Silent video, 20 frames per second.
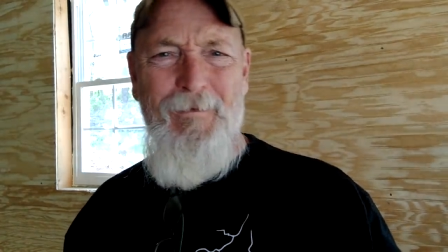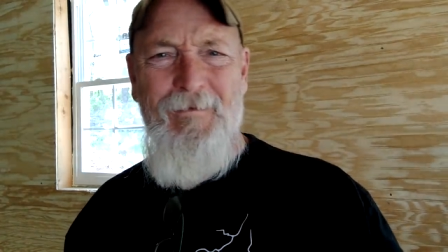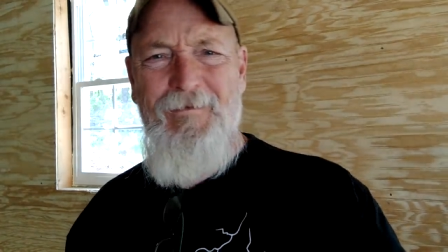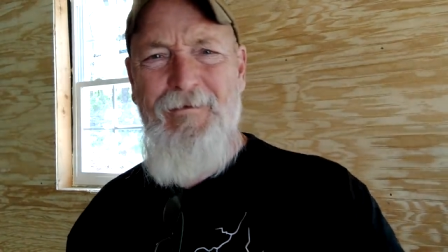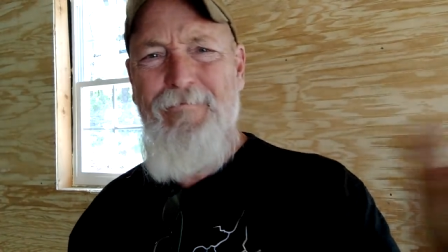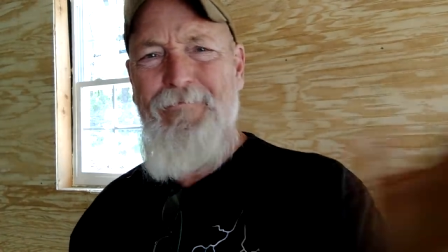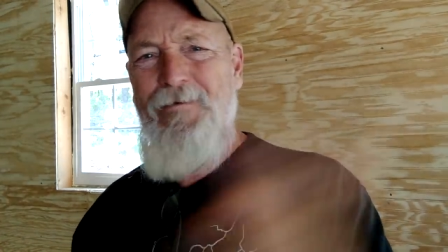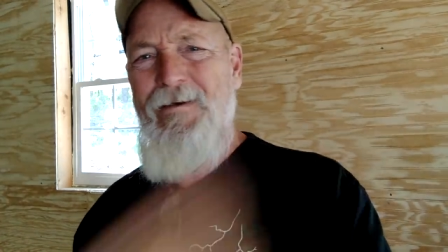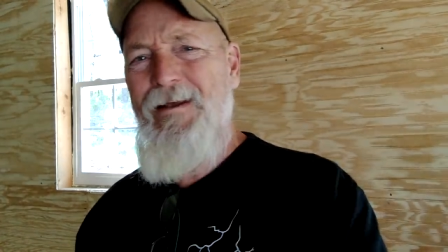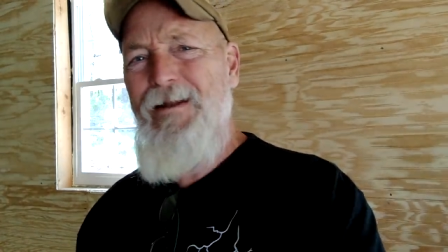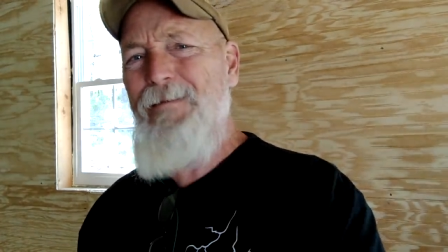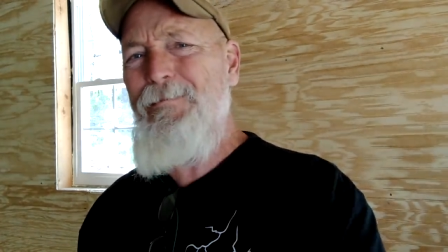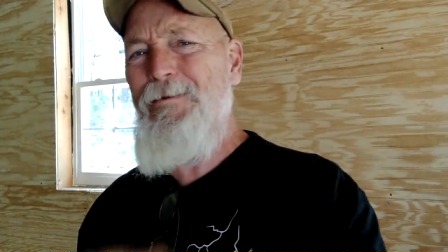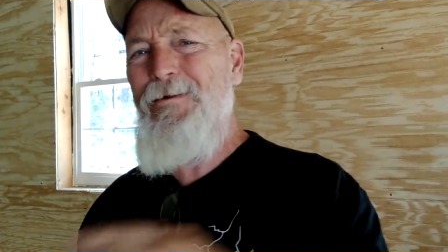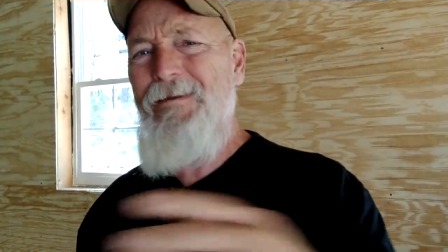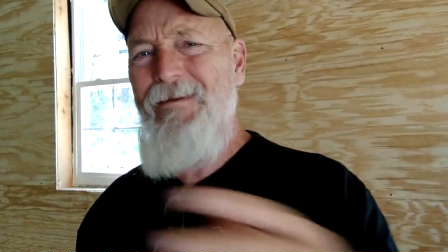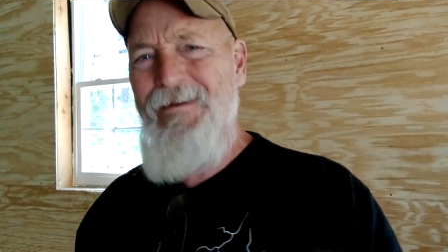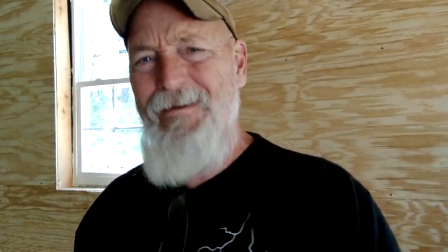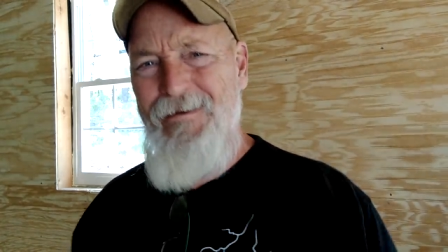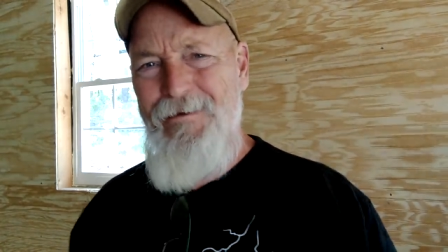It's
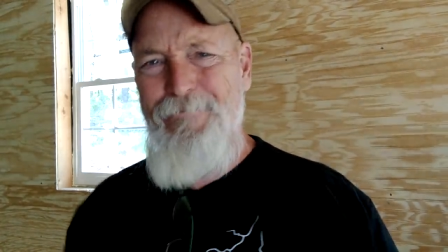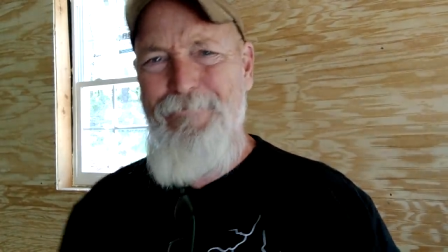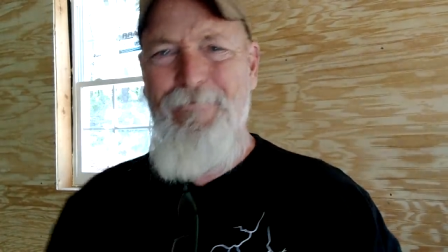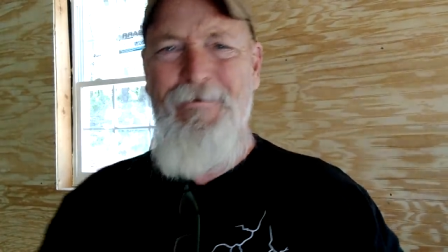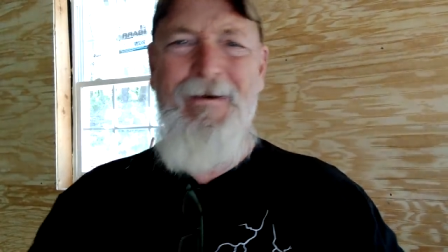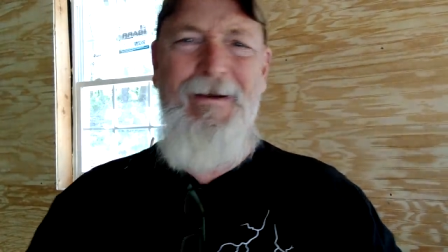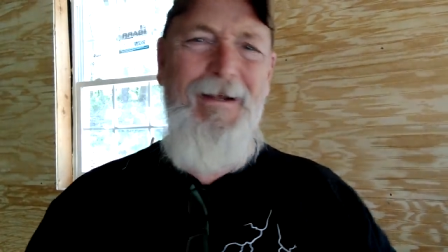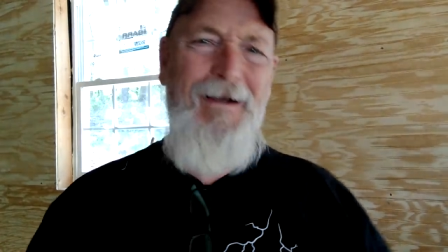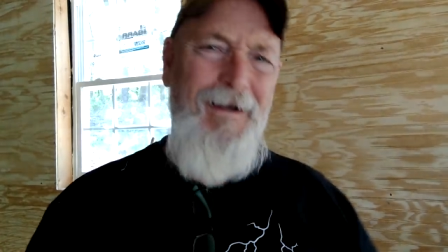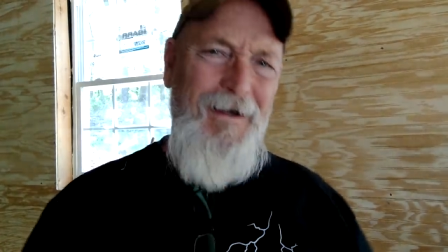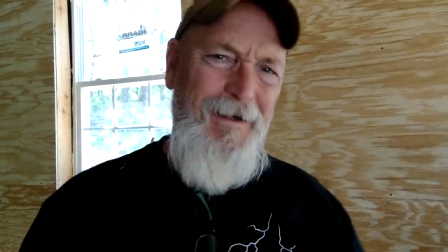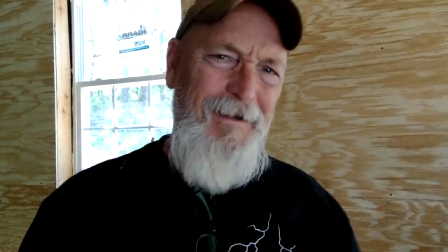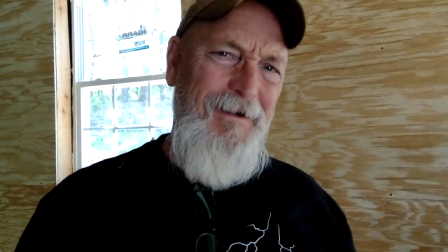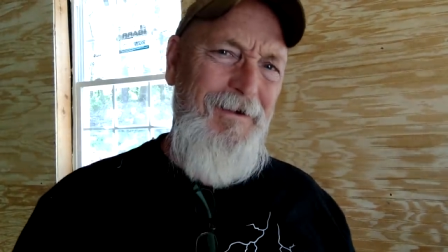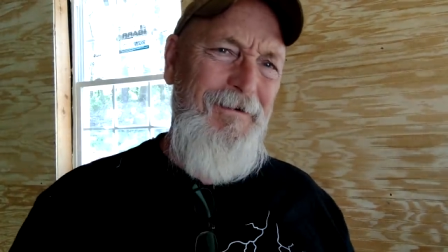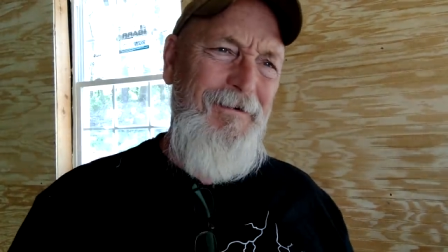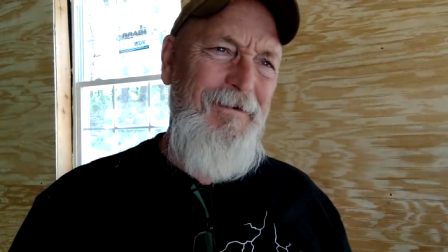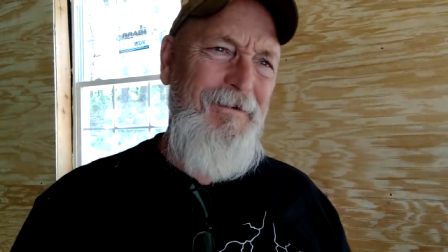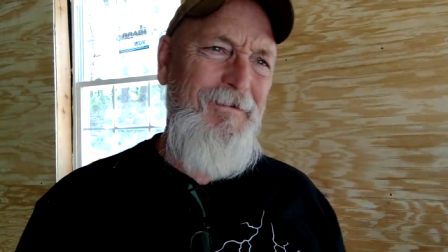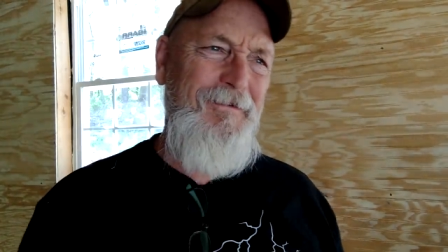available in different
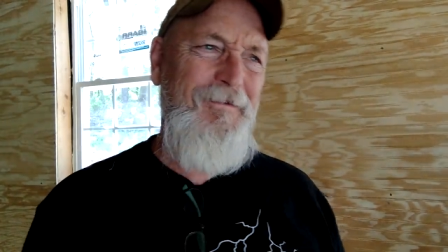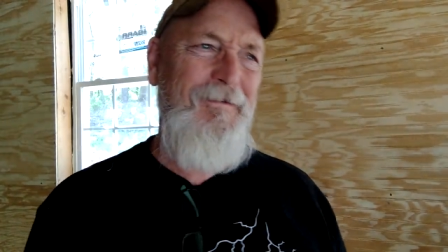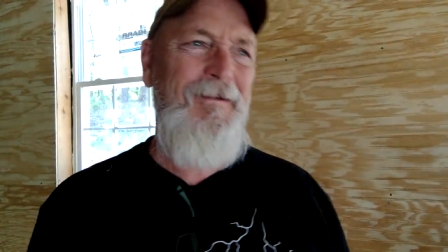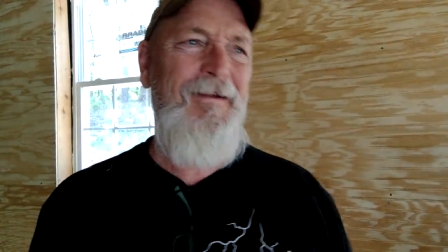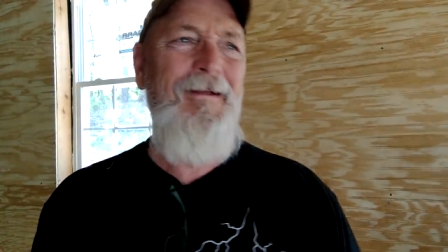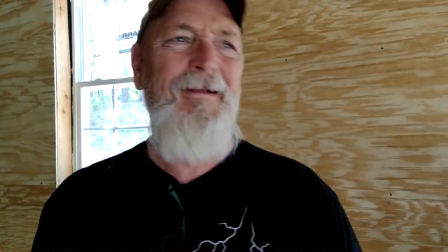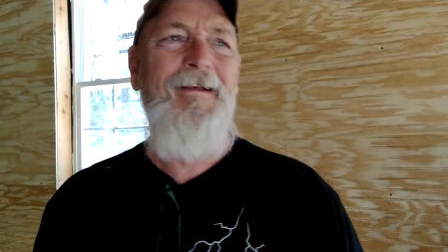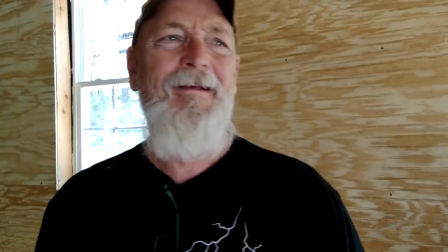colors.